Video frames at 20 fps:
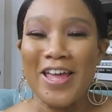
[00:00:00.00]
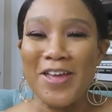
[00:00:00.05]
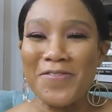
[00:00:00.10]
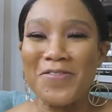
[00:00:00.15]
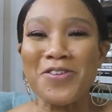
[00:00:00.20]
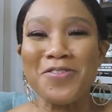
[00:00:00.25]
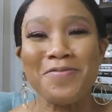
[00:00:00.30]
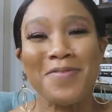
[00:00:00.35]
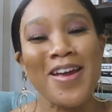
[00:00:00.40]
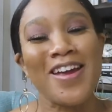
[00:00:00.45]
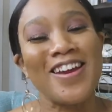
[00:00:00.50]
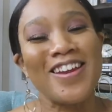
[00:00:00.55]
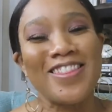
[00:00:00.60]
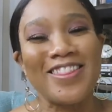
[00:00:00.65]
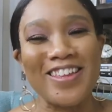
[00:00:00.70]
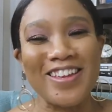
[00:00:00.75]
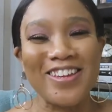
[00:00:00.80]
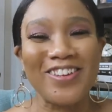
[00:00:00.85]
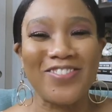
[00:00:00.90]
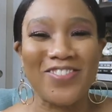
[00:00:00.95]
if you've made
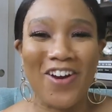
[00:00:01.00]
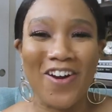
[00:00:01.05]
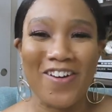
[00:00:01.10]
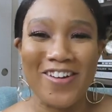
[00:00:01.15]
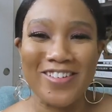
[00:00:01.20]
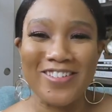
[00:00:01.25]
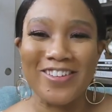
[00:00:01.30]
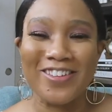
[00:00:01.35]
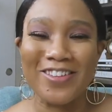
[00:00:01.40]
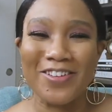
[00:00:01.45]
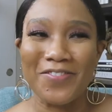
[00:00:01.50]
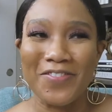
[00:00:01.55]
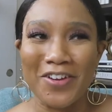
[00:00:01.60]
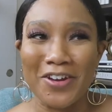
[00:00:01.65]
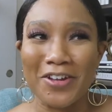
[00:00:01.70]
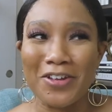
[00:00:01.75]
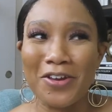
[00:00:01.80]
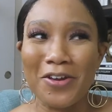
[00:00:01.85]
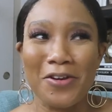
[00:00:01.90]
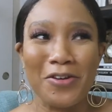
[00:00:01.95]
it this far into the
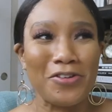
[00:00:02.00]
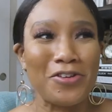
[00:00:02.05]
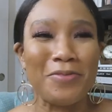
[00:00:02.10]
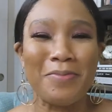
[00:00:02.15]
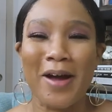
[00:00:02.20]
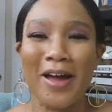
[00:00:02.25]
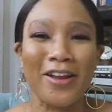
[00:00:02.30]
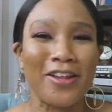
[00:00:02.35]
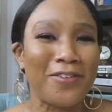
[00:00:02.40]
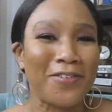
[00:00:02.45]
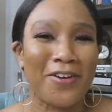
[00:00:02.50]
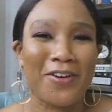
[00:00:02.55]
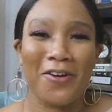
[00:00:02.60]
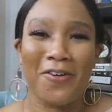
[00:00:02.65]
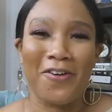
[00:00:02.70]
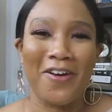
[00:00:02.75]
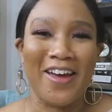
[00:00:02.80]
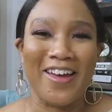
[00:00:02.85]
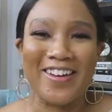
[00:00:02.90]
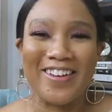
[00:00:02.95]
video, you might as well
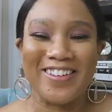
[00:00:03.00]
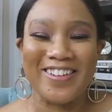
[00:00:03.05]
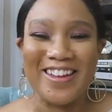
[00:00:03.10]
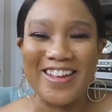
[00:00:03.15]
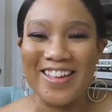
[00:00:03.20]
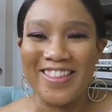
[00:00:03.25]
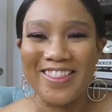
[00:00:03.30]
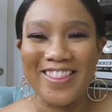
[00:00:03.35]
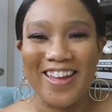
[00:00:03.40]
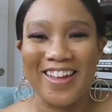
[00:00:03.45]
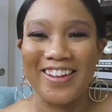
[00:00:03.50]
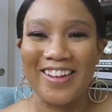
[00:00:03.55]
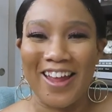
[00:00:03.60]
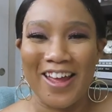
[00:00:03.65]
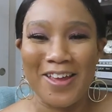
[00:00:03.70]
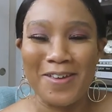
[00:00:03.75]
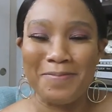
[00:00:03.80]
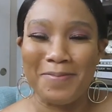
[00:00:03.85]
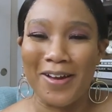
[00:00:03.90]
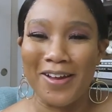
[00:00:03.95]
go ahead and hit that
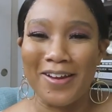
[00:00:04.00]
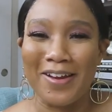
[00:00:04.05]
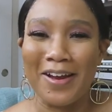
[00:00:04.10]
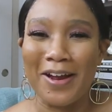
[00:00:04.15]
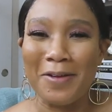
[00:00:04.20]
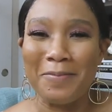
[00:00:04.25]
like button.